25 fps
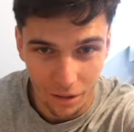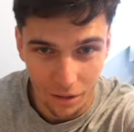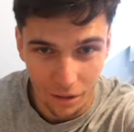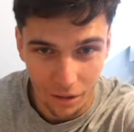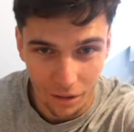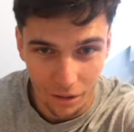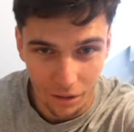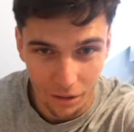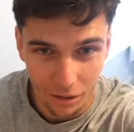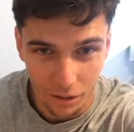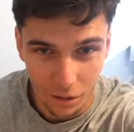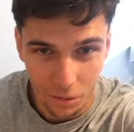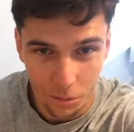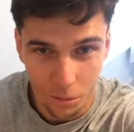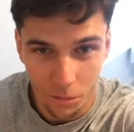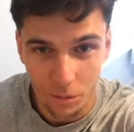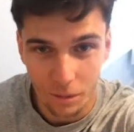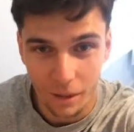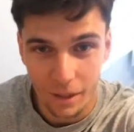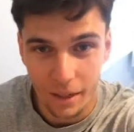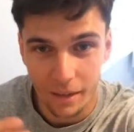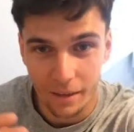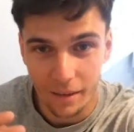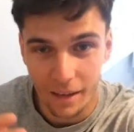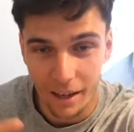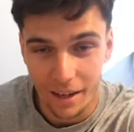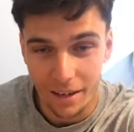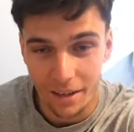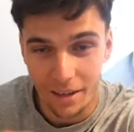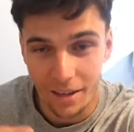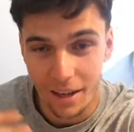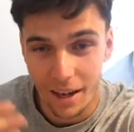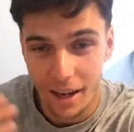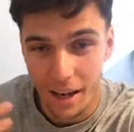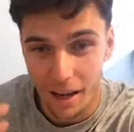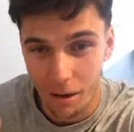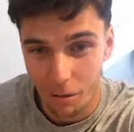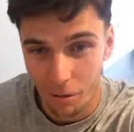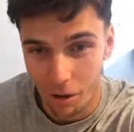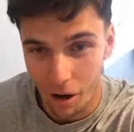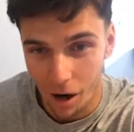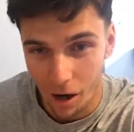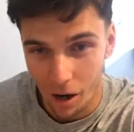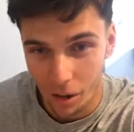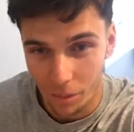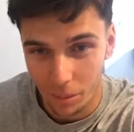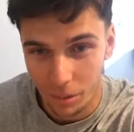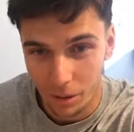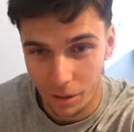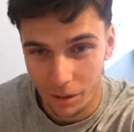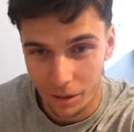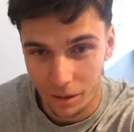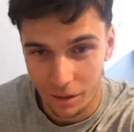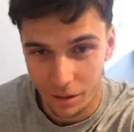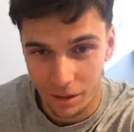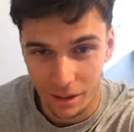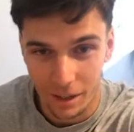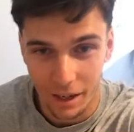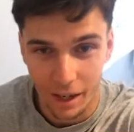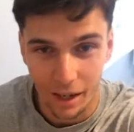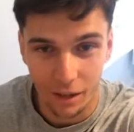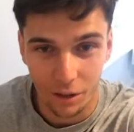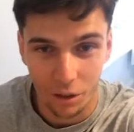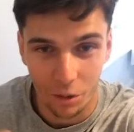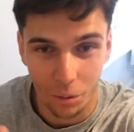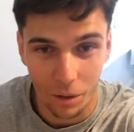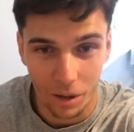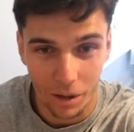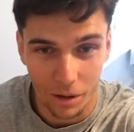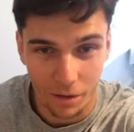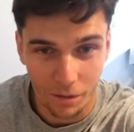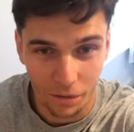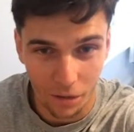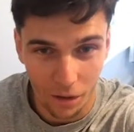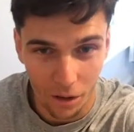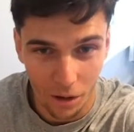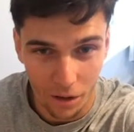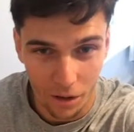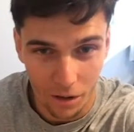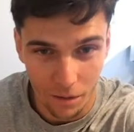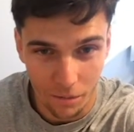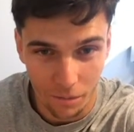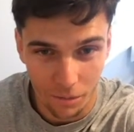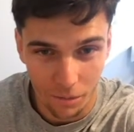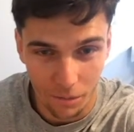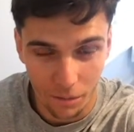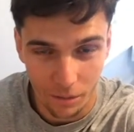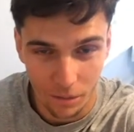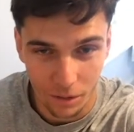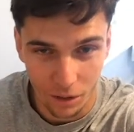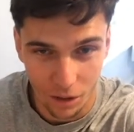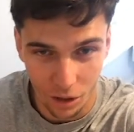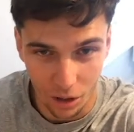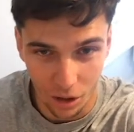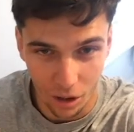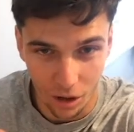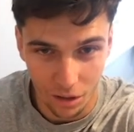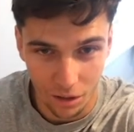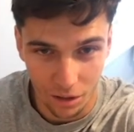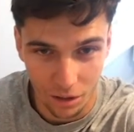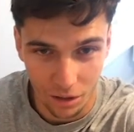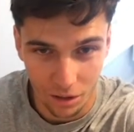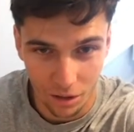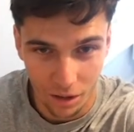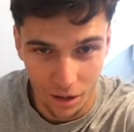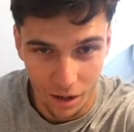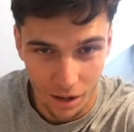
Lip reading: you will then tier up to get 25 slots.